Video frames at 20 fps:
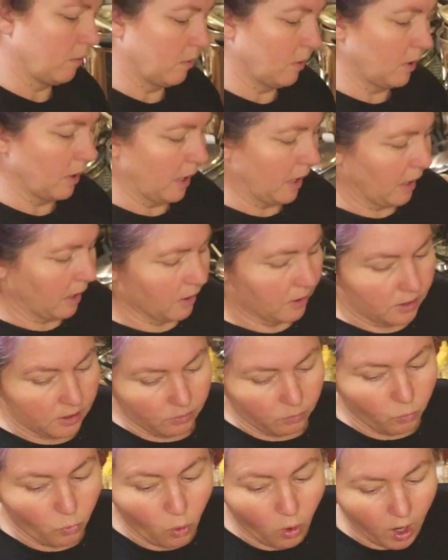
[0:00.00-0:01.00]
we'll add
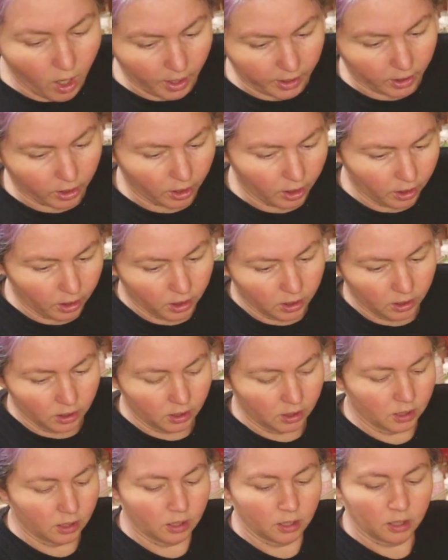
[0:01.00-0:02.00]
some water.
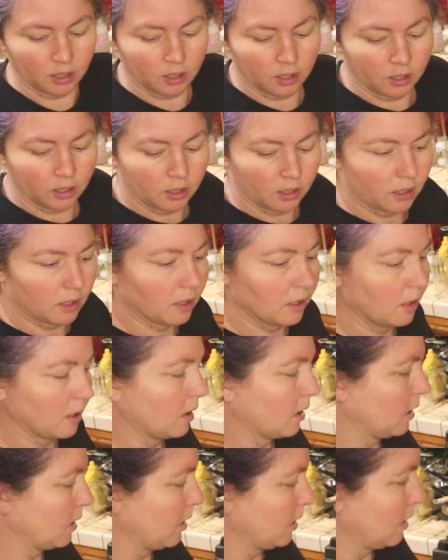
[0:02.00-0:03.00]

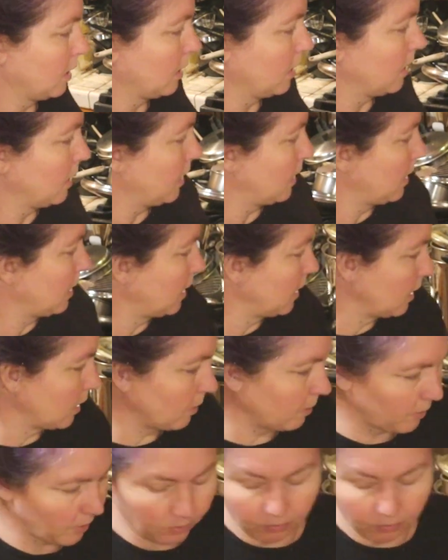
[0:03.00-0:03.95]
And a little bit